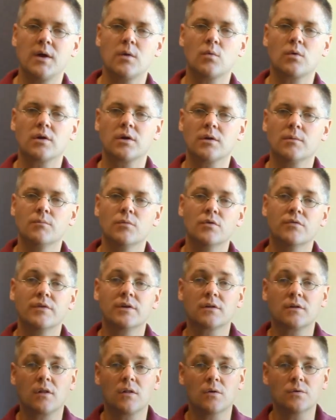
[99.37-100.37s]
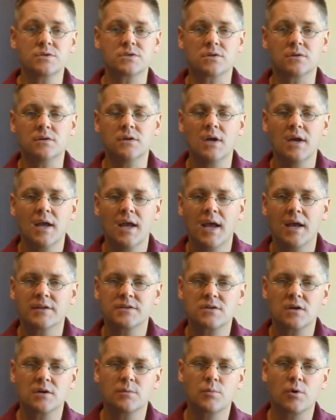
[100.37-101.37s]
we're going to move in closer and
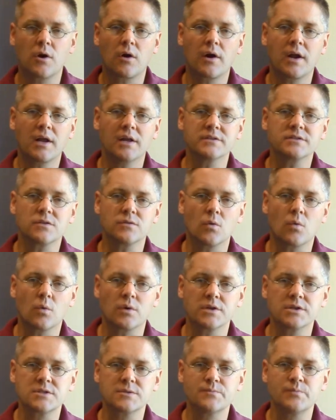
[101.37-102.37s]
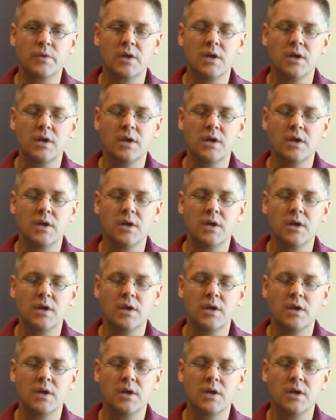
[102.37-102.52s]
start to put our hands on the horse.